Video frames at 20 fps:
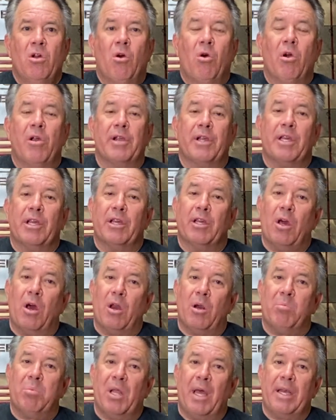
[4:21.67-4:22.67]
Or you can go
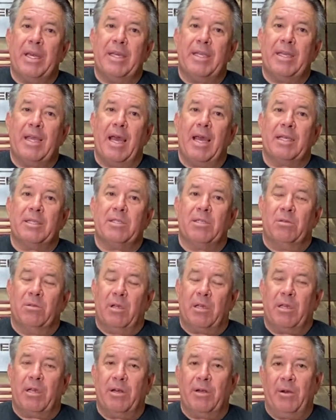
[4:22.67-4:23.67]
to Bloody Decks and
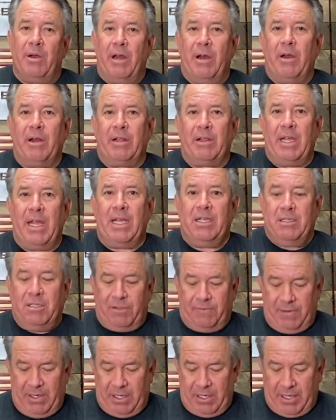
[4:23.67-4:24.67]
look under Erik
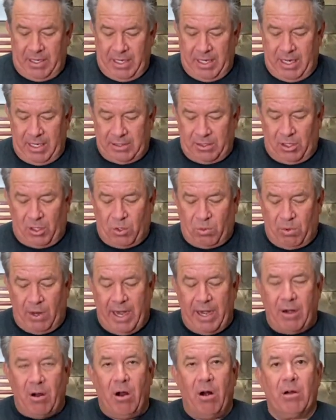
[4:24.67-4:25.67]
Landesfeind, and he has a
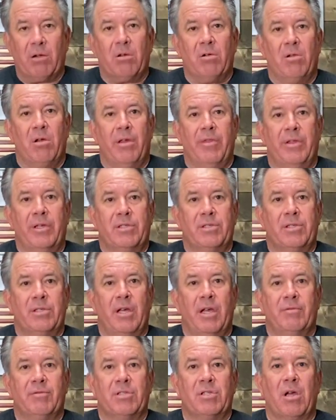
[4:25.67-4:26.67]
great article on this
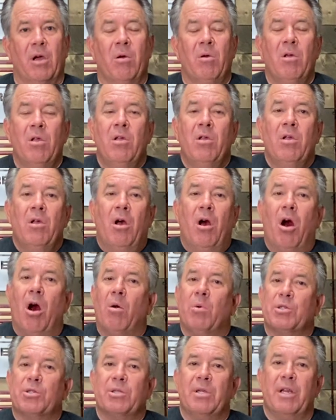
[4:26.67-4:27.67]
stuff. So
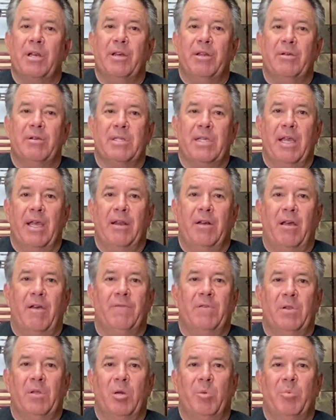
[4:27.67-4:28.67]
all we're trying to do is hand
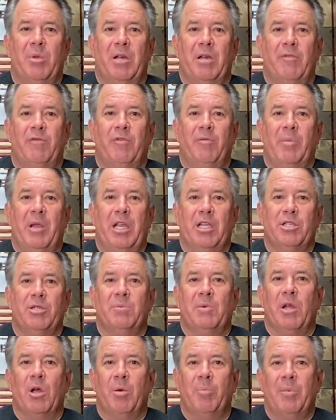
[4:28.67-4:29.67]
off a little bit of
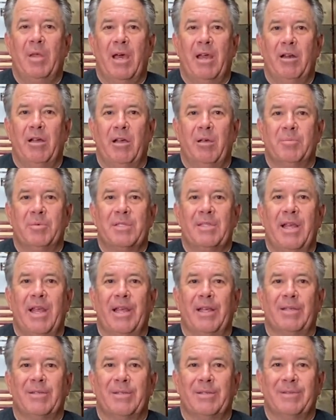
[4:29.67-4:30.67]
information. We hope that helps.
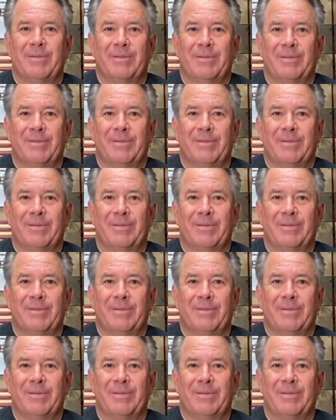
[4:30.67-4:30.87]
Thanks.